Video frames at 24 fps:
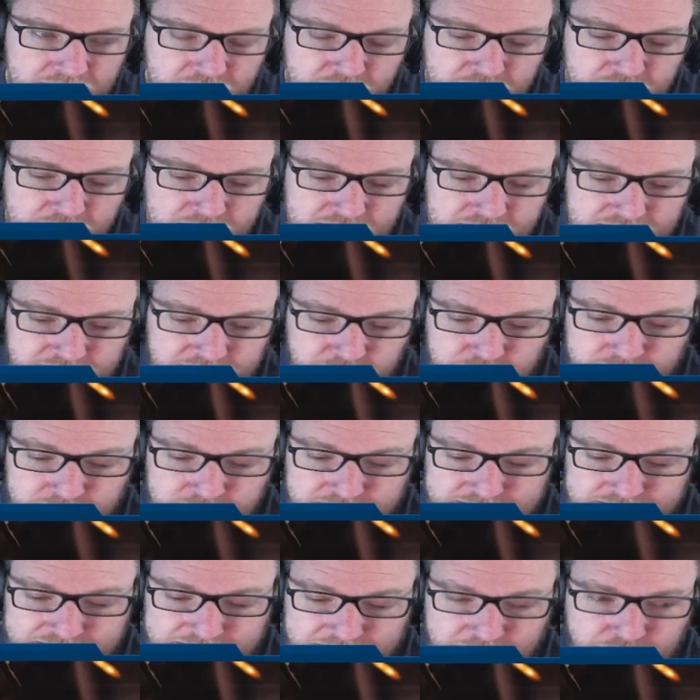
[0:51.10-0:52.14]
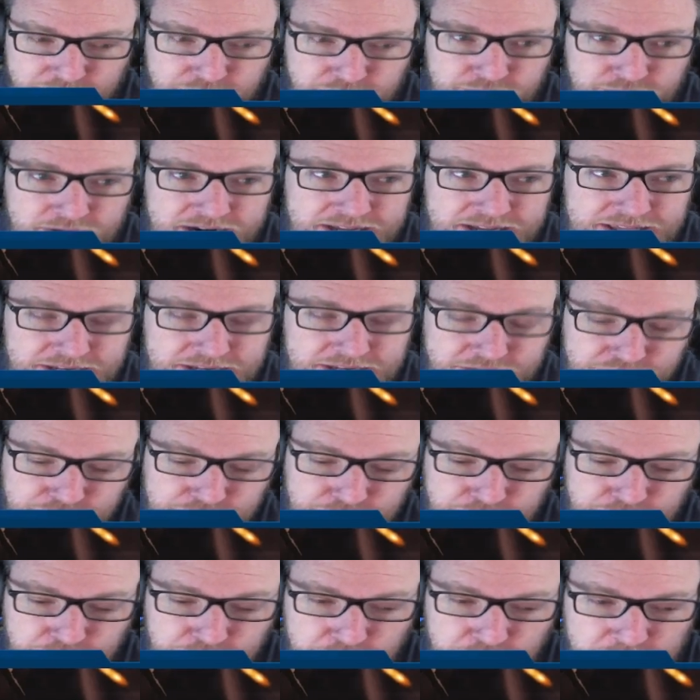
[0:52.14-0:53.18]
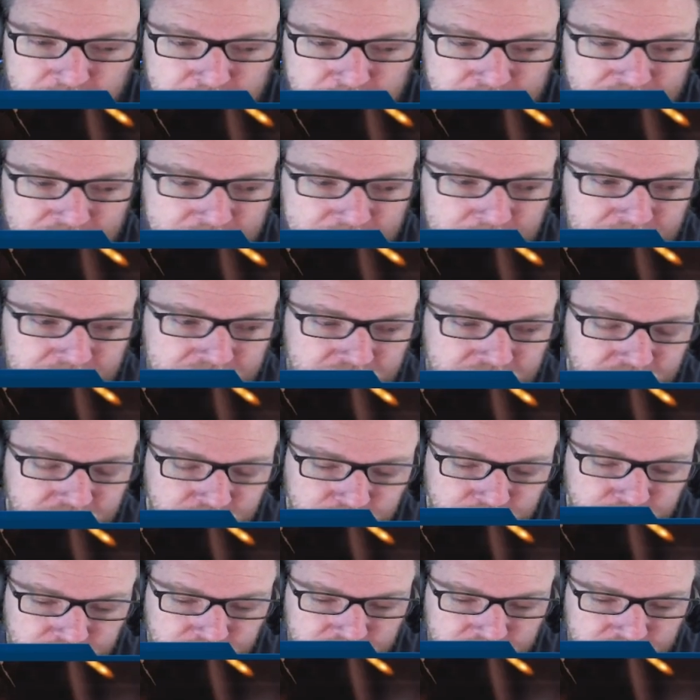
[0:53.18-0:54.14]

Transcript: It's going to take you directly to the Quick Play menu.